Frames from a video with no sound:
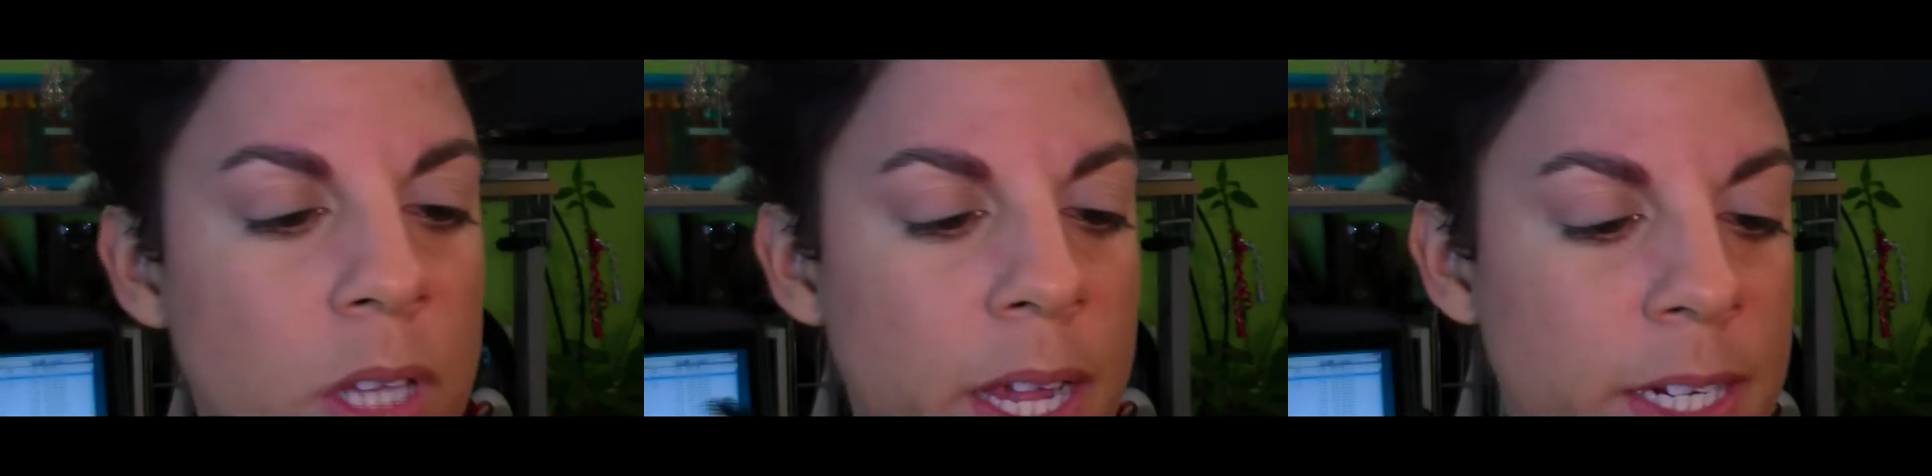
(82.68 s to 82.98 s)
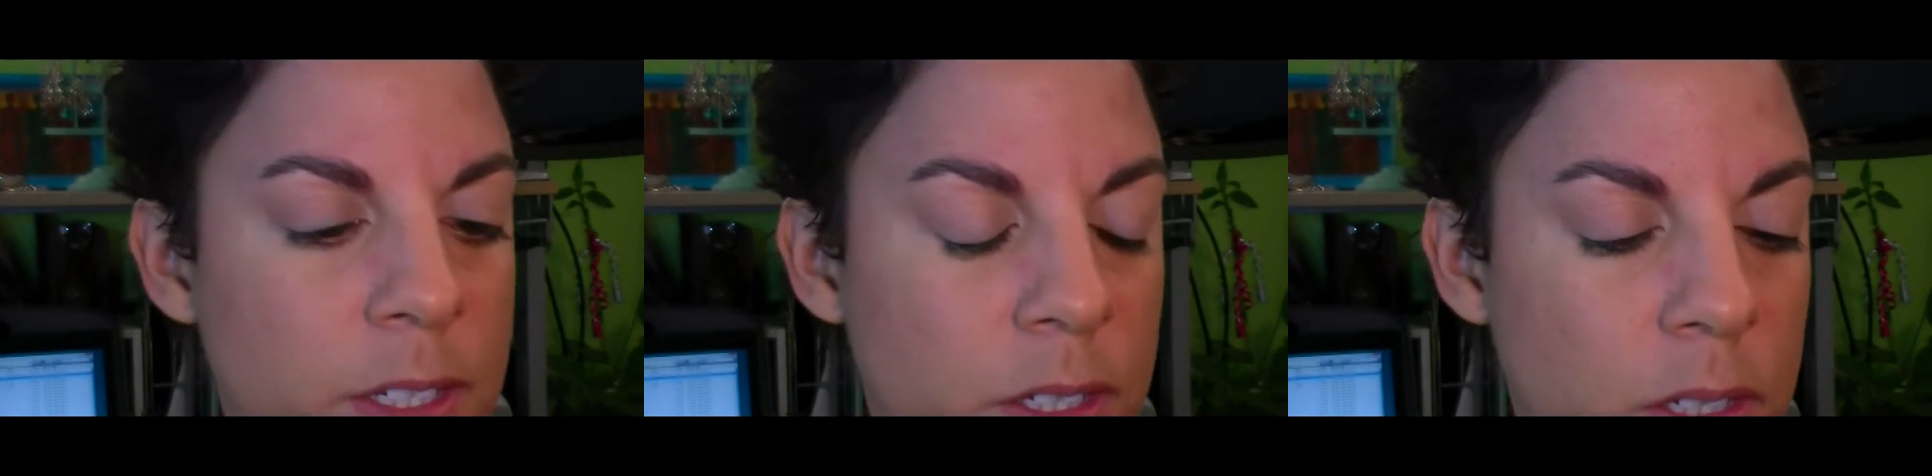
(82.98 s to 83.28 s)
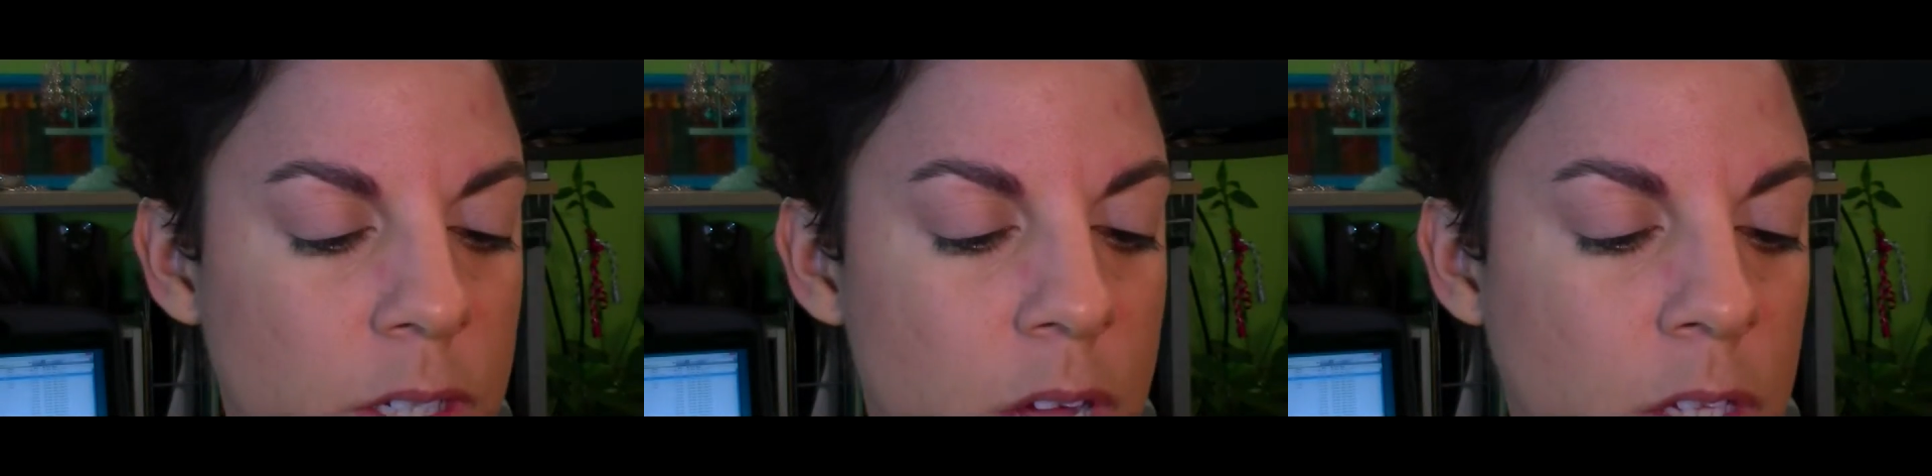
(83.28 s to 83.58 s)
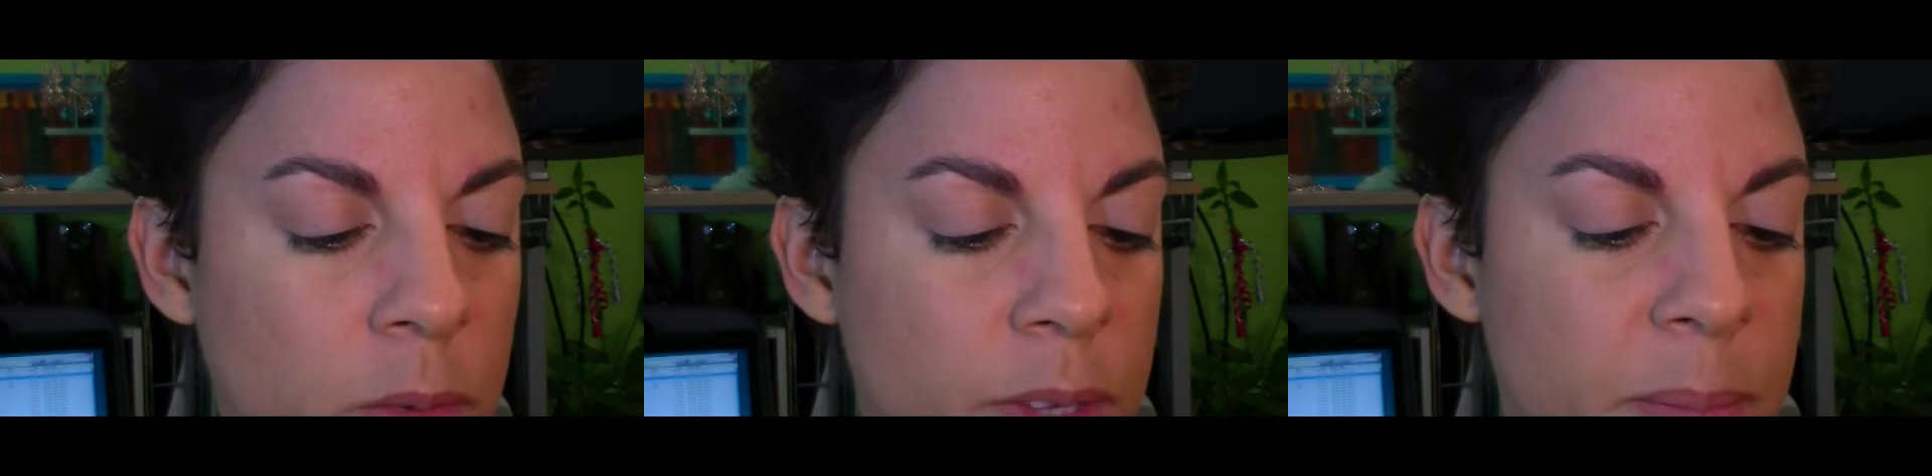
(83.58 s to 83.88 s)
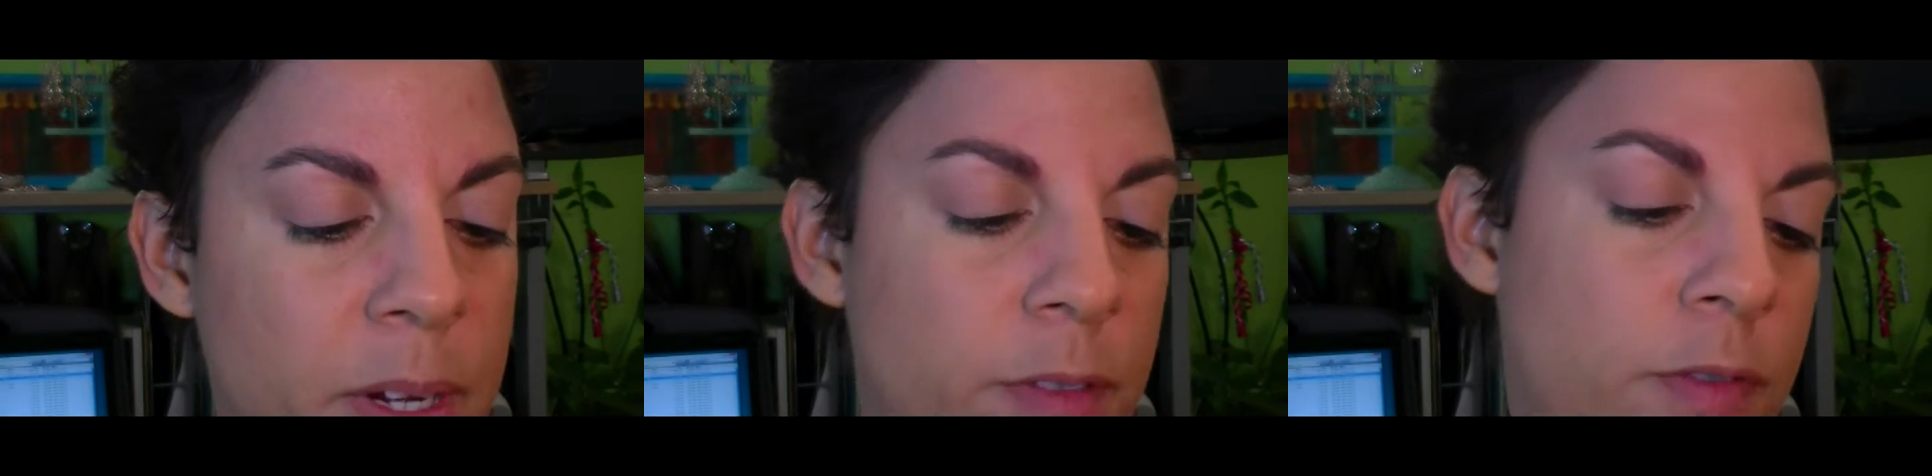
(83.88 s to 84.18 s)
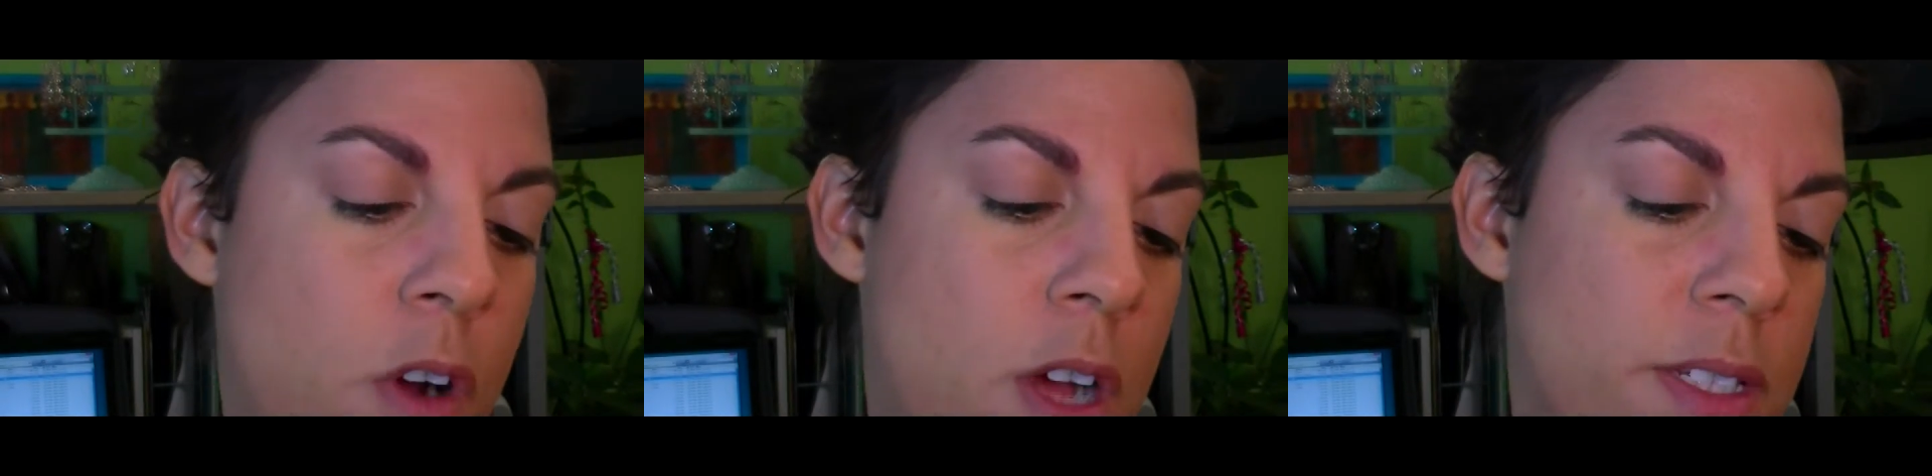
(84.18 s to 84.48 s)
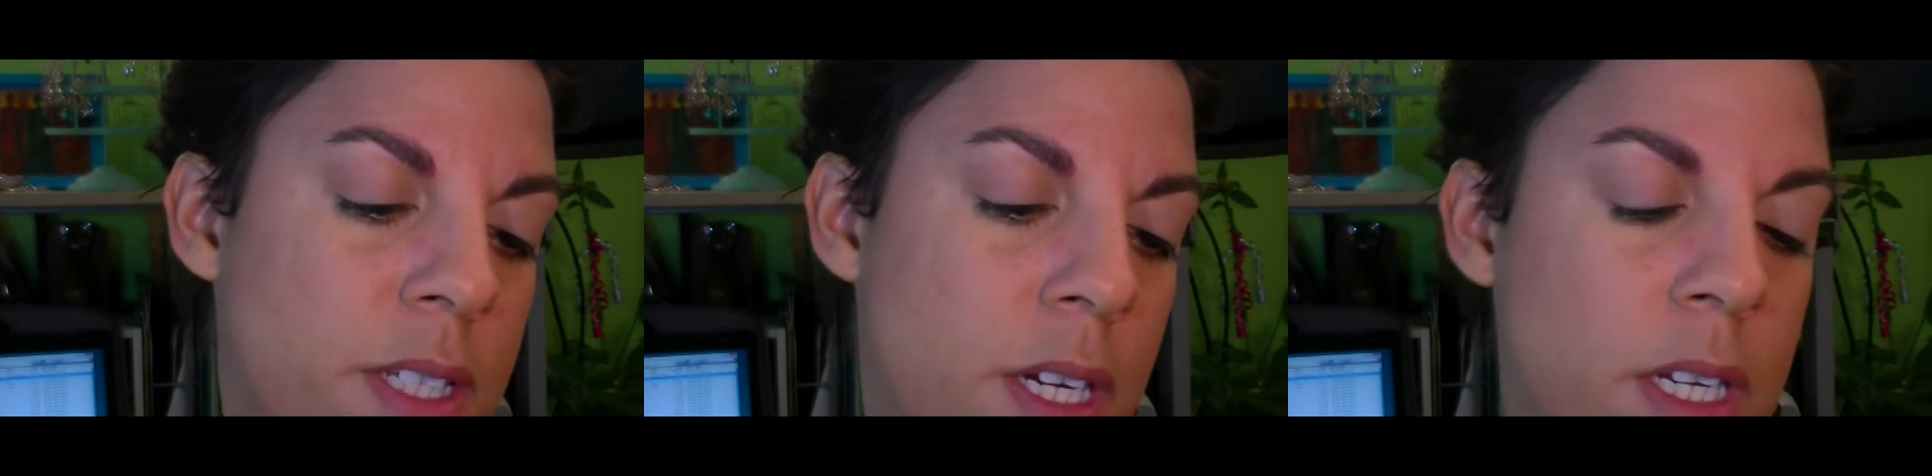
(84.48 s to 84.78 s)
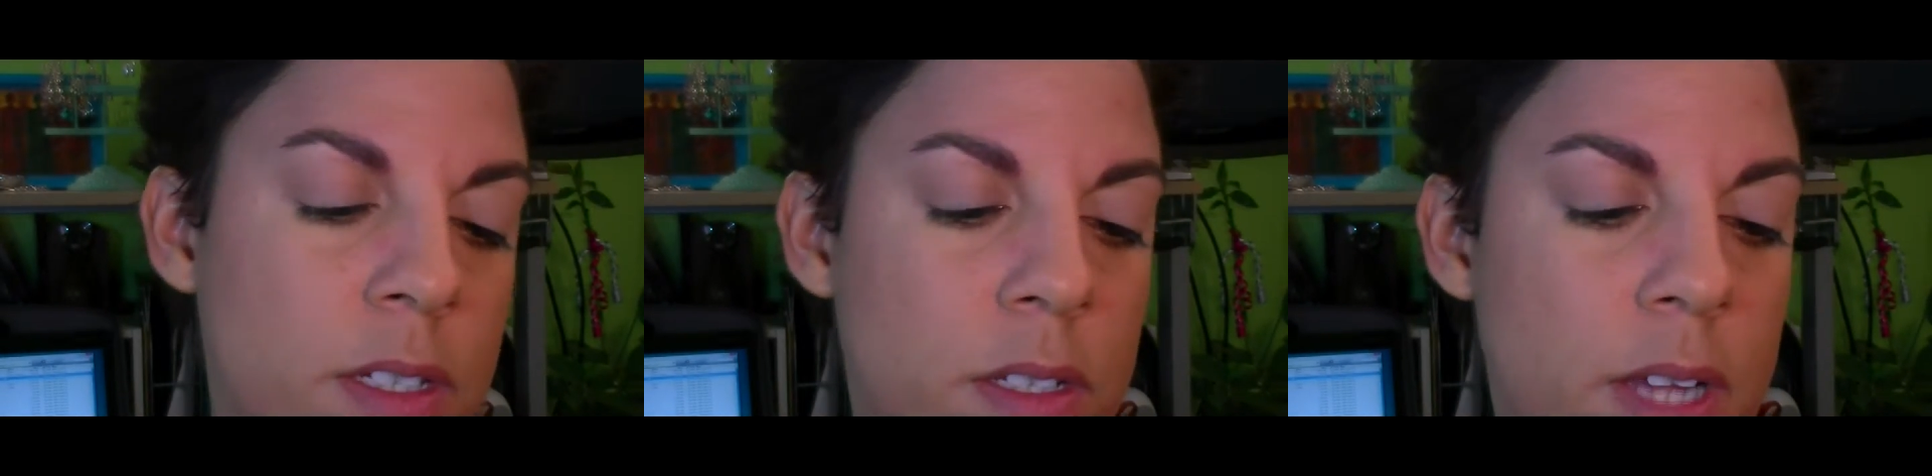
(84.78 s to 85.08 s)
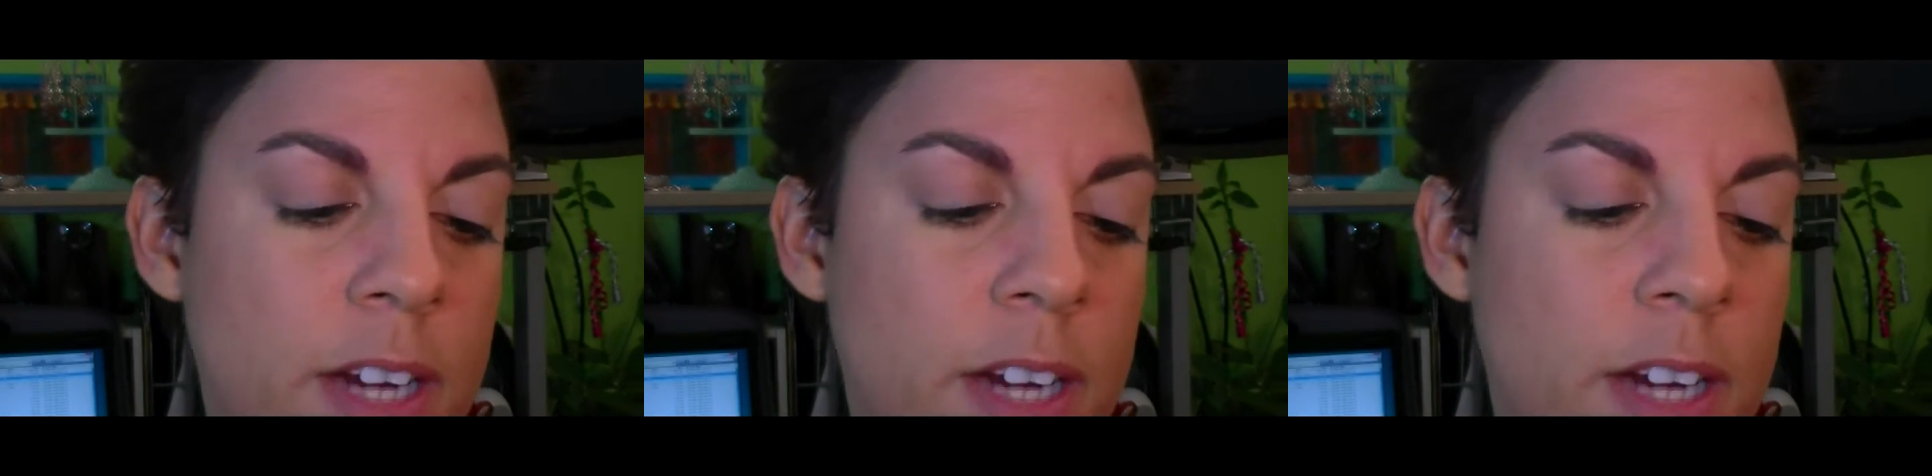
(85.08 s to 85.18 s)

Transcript: light color with a bit of frost in it.